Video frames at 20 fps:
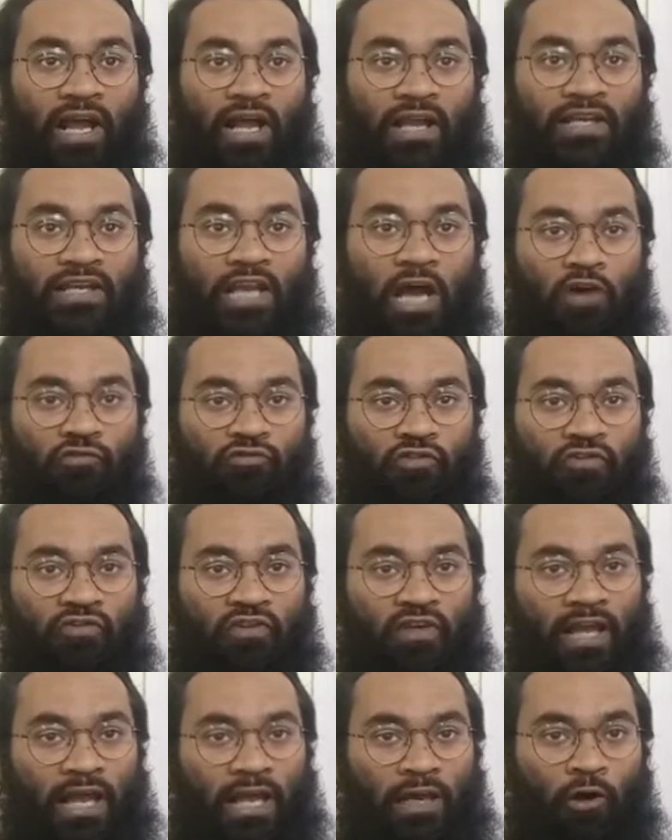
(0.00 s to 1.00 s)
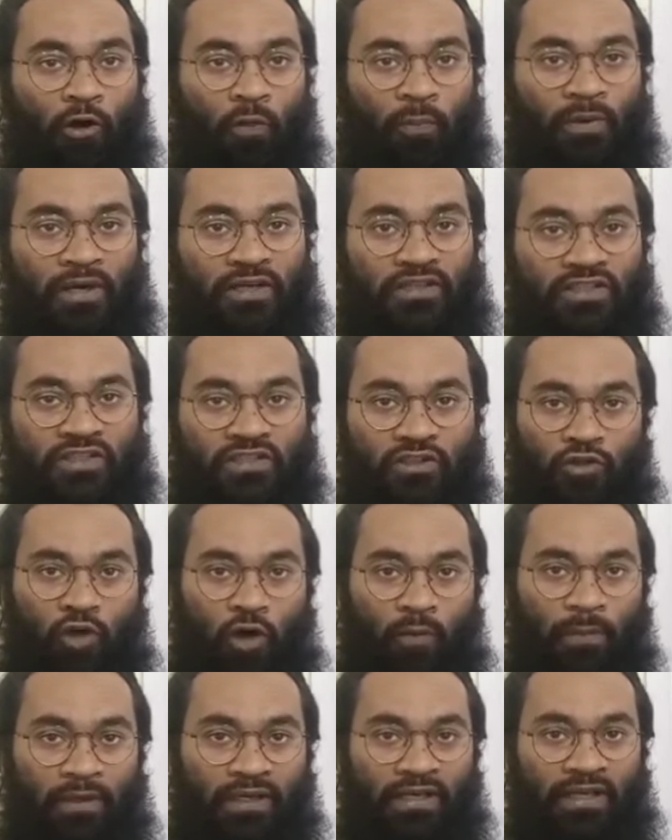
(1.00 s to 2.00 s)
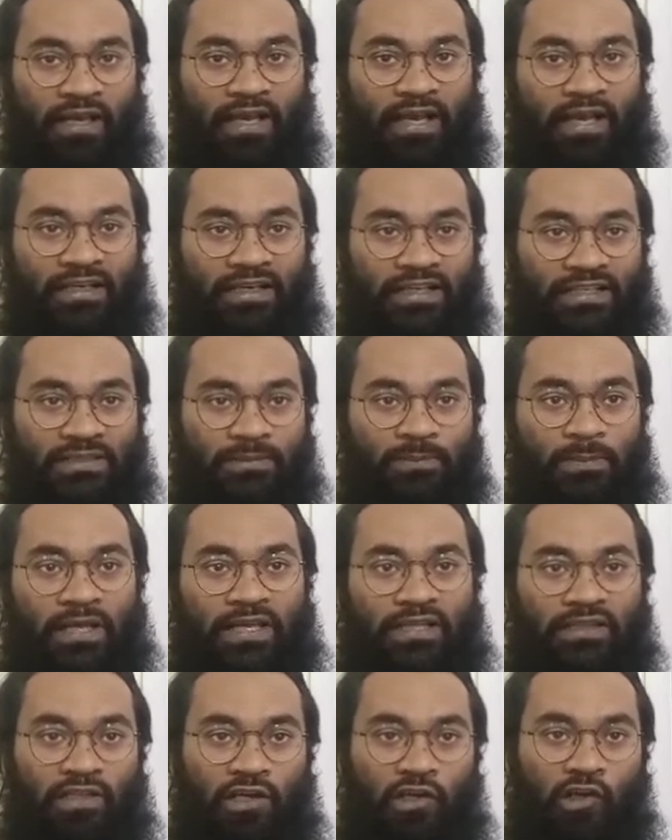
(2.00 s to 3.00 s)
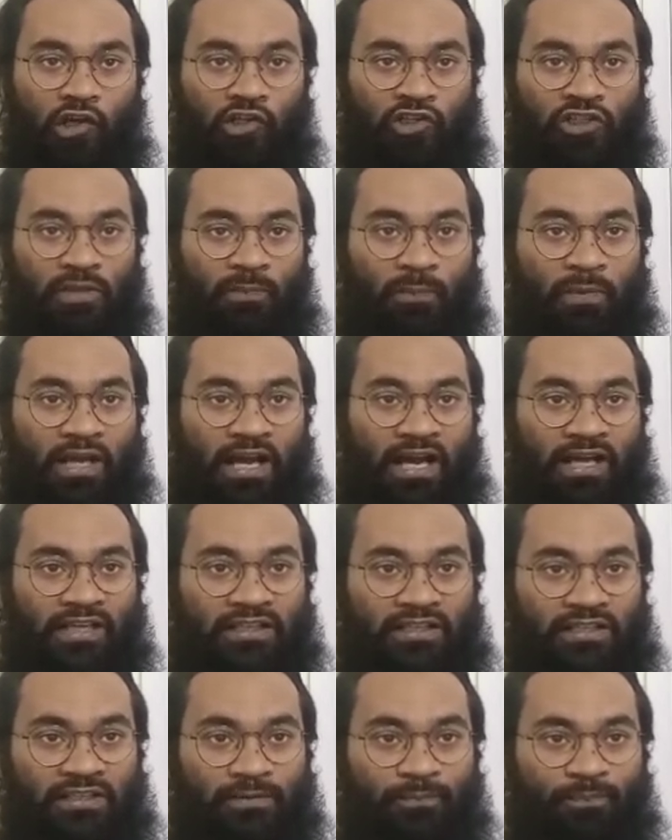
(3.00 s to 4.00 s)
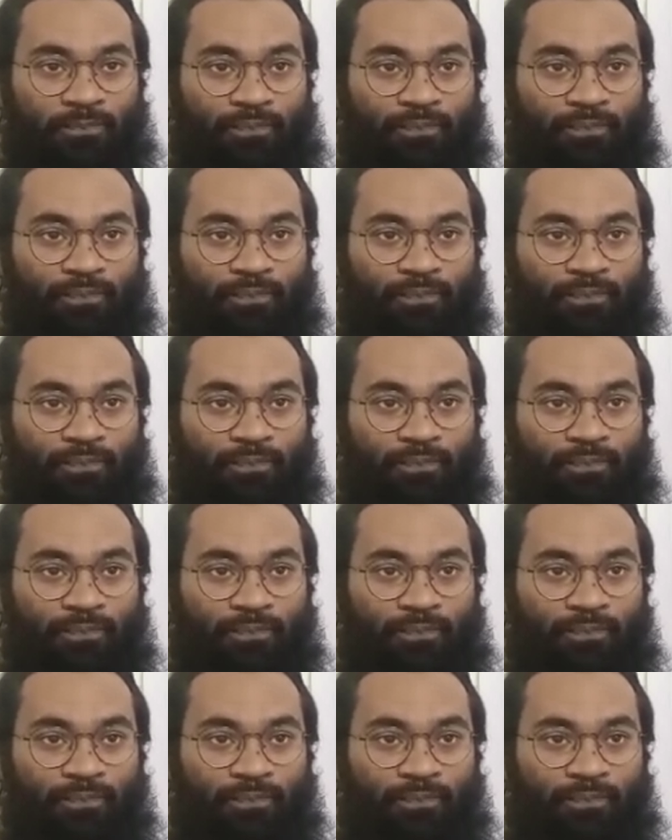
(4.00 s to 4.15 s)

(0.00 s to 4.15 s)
Now we will elaborate this topic and explain the logic behind it.